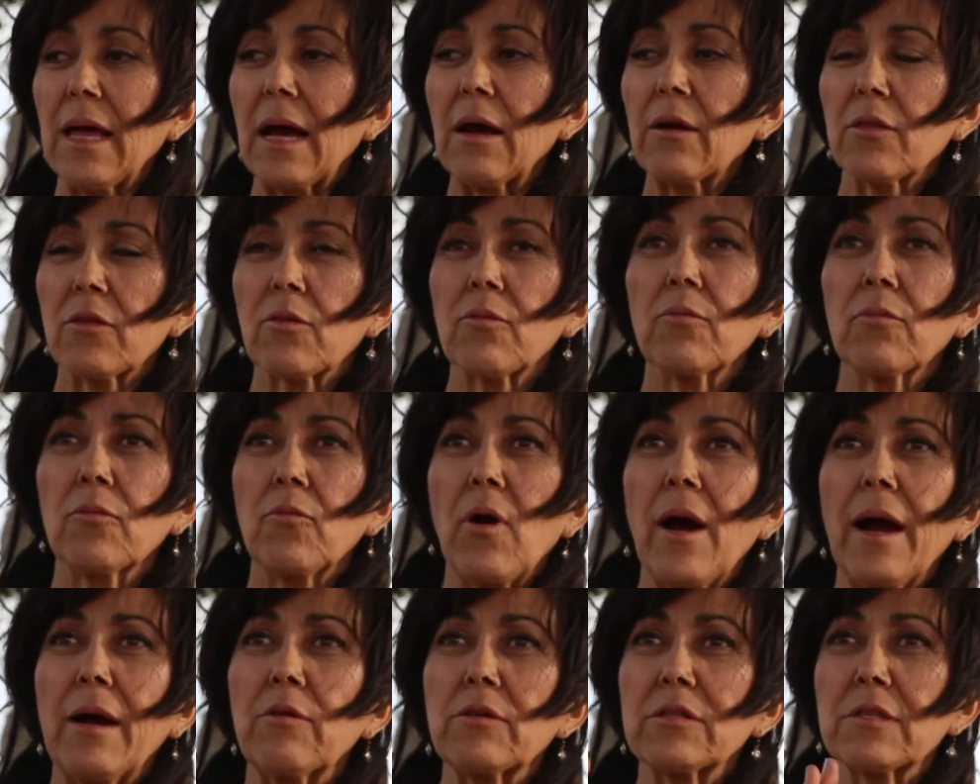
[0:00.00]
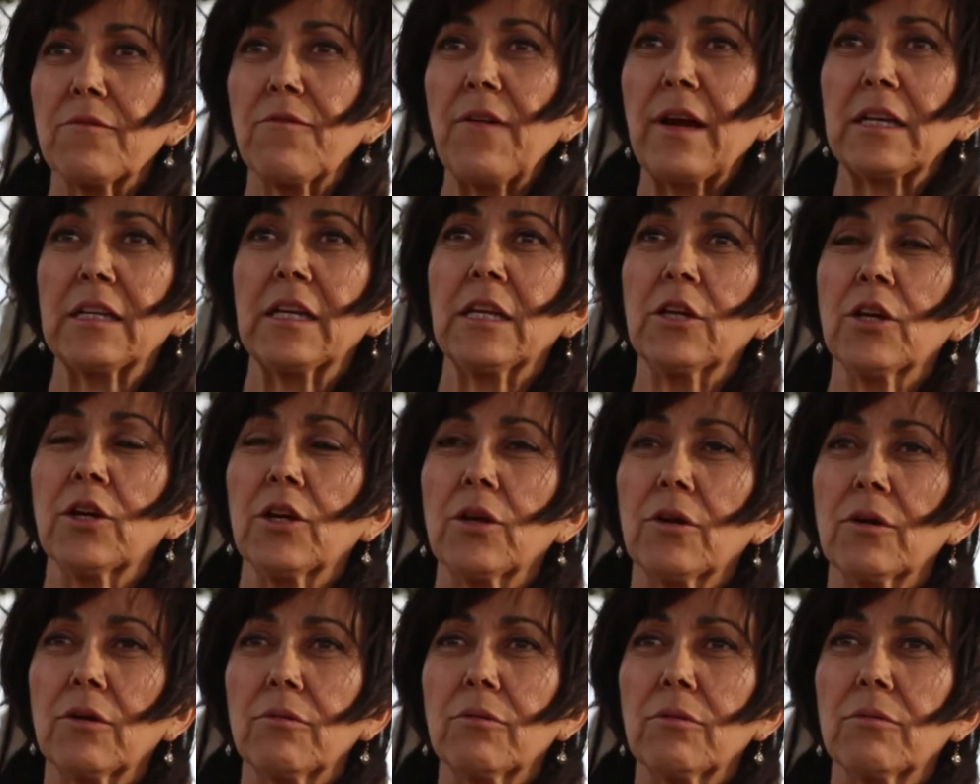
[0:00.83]
that's why it was affecting
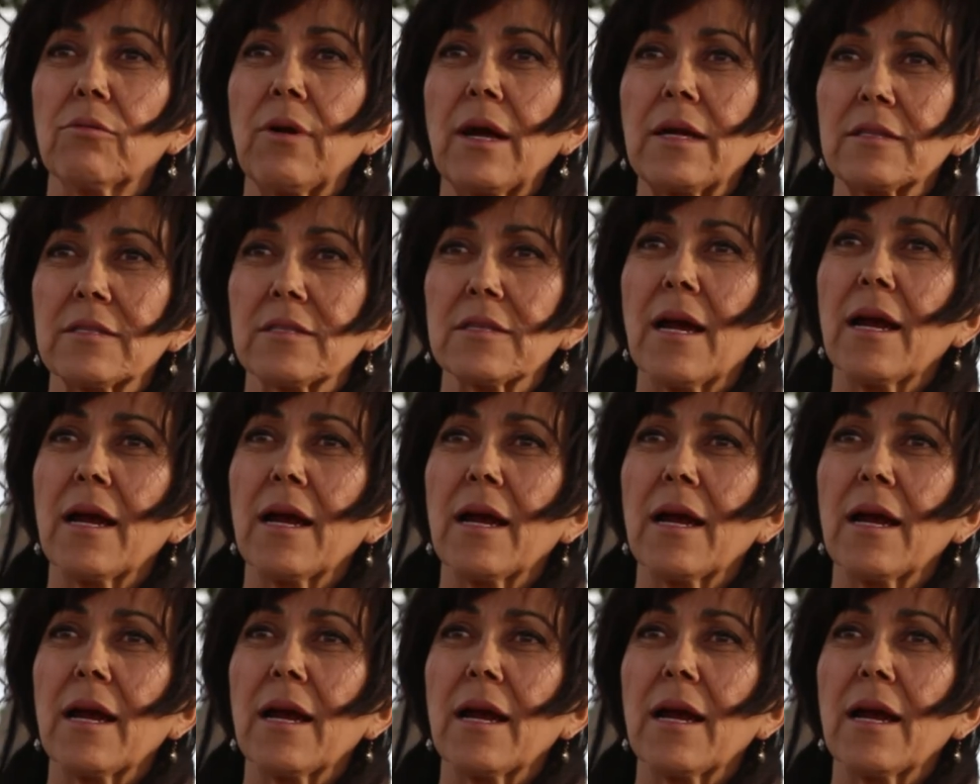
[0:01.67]
her right